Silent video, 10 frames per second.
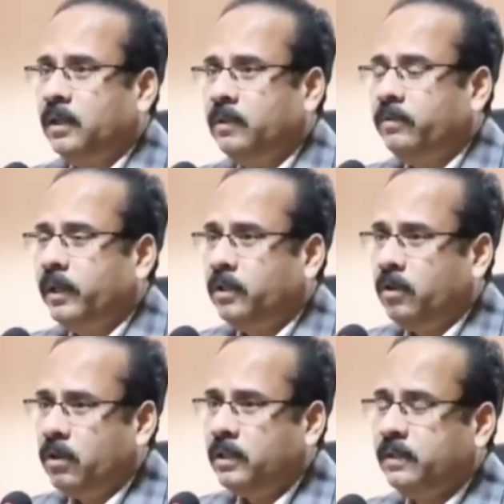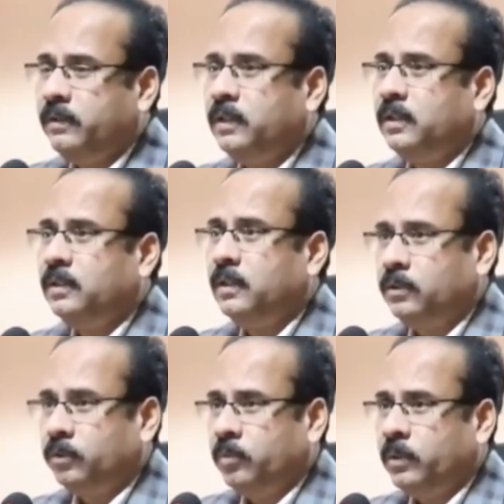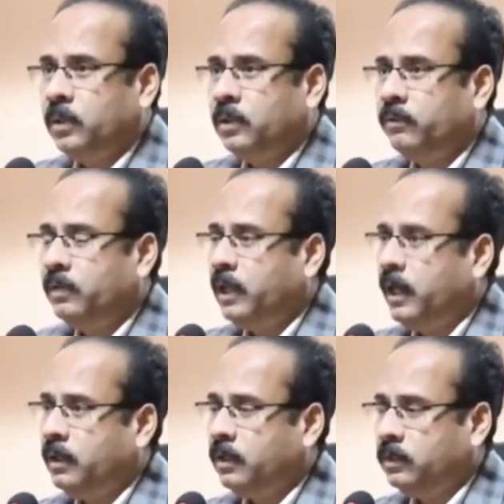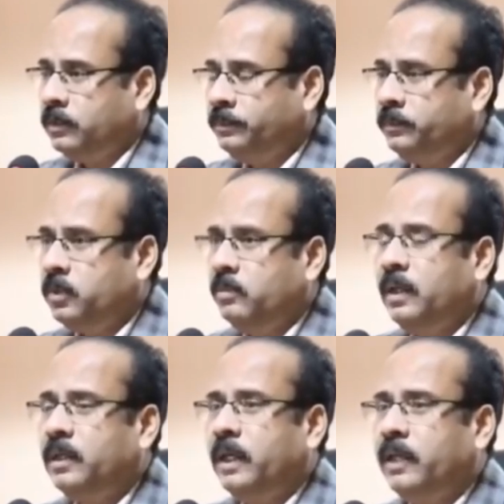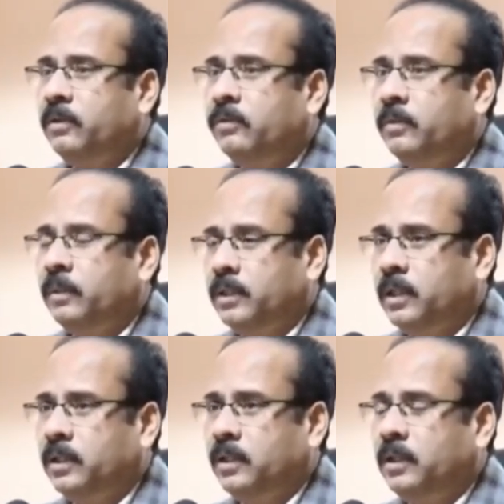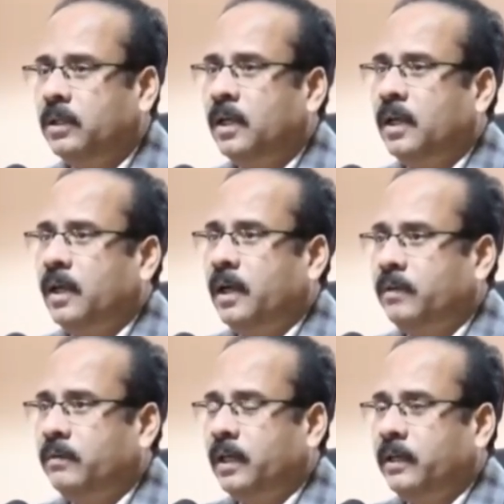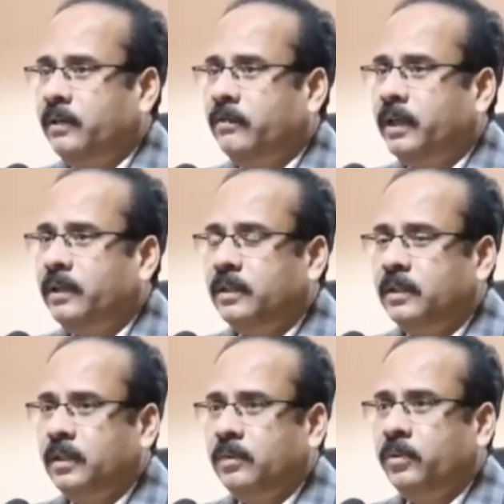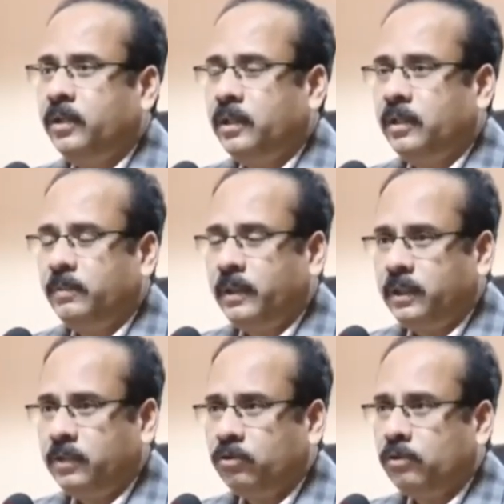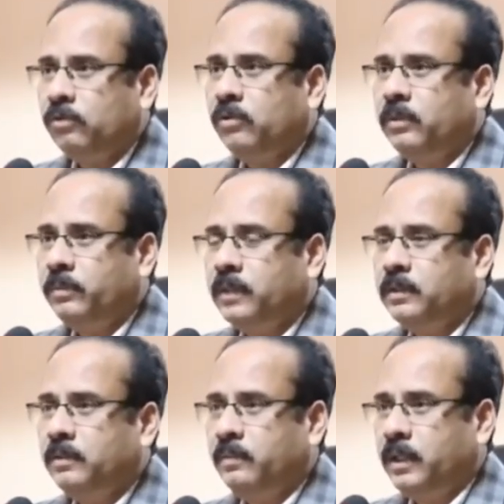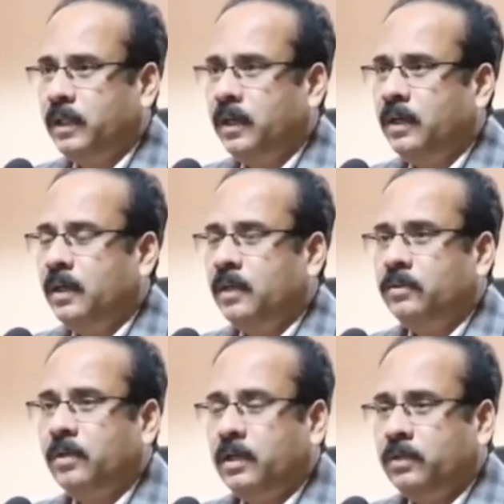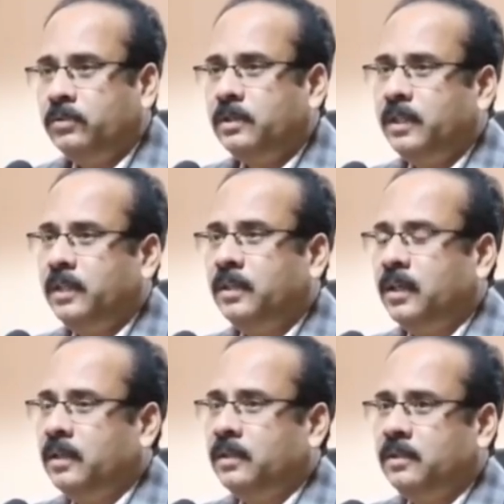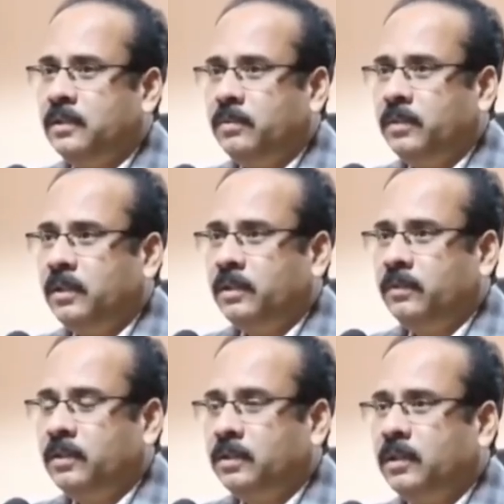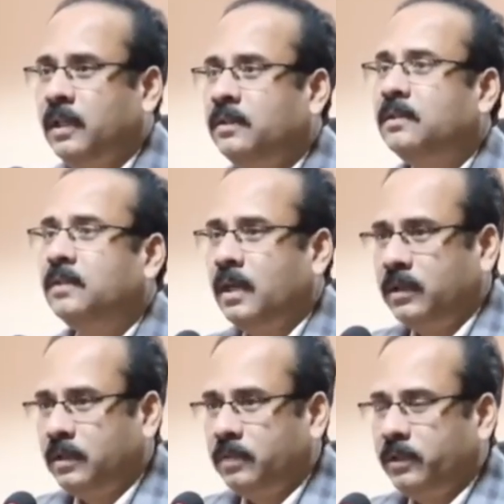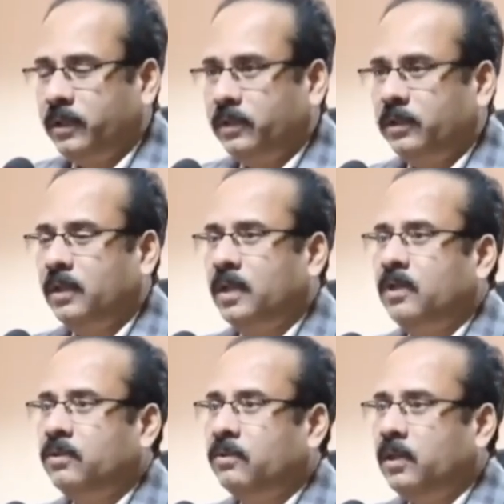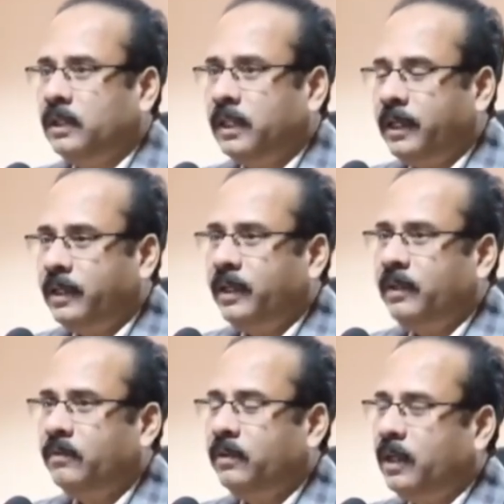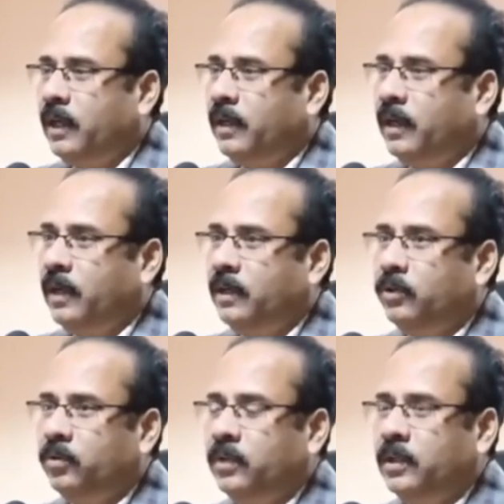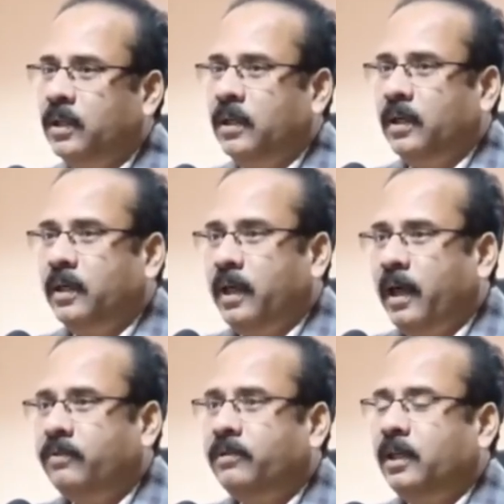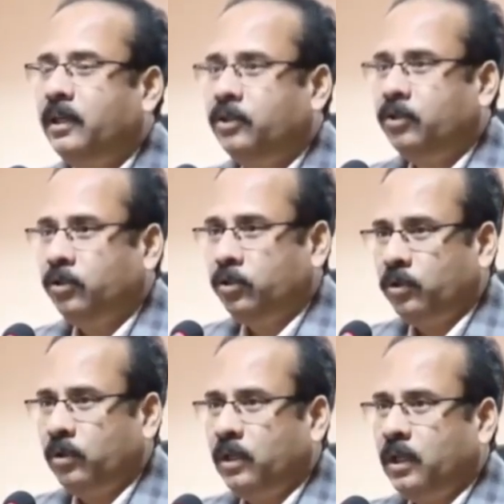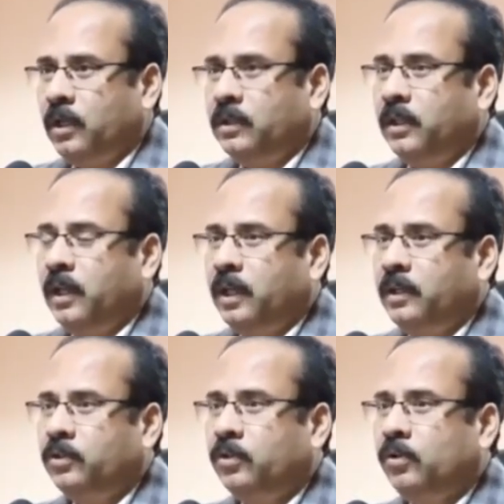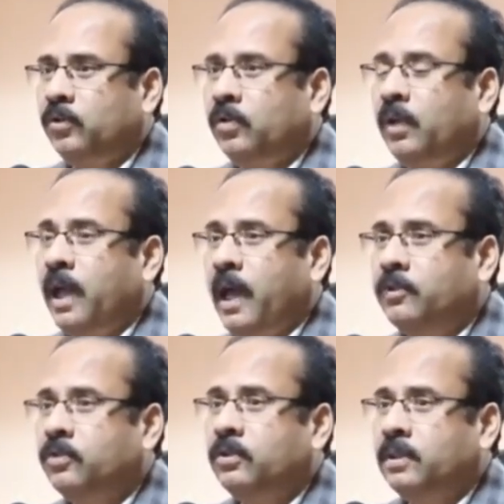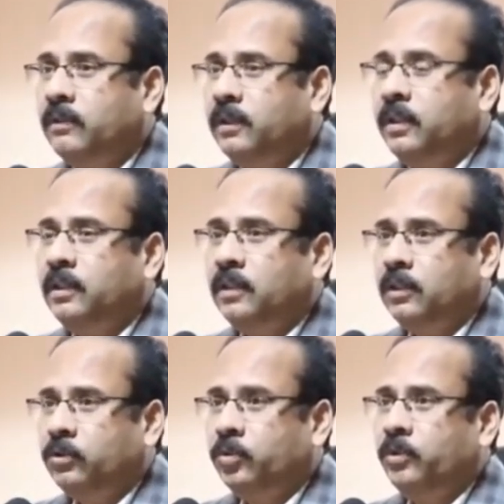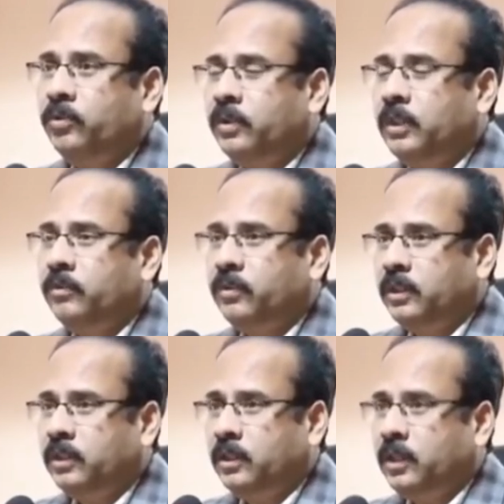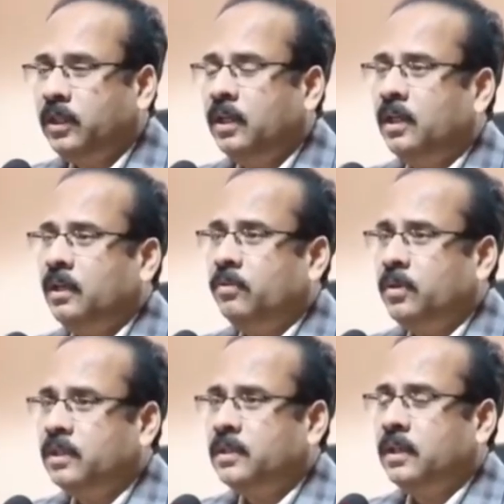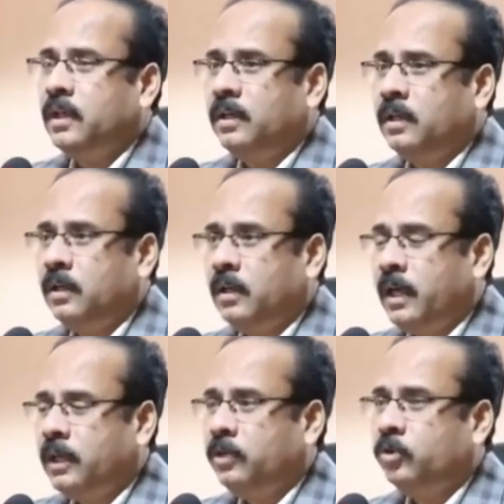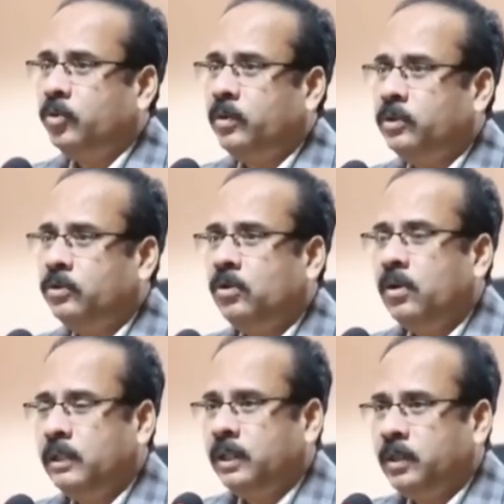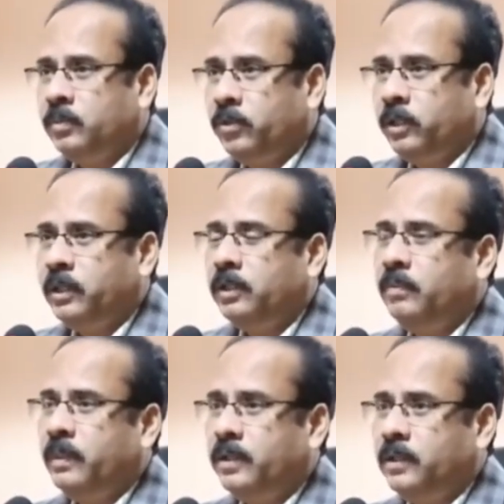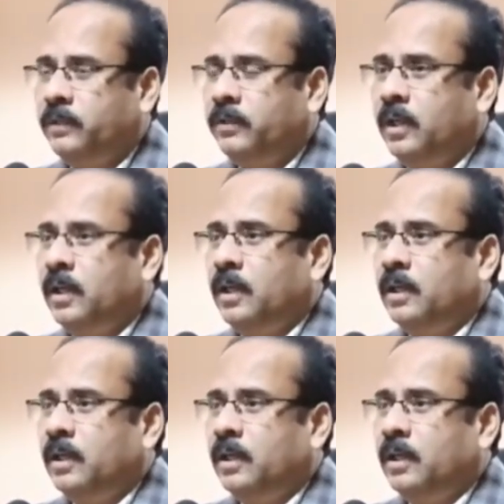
In fact, on 17th October, we had a similar kind of a meeting here, and we had invited the political parties also and press and media to announce that the summary revision has started whenever. So on that day, we had handed over a draft electoral roll. The electoral roll as on 17th October 2023 was handed over to all the political parties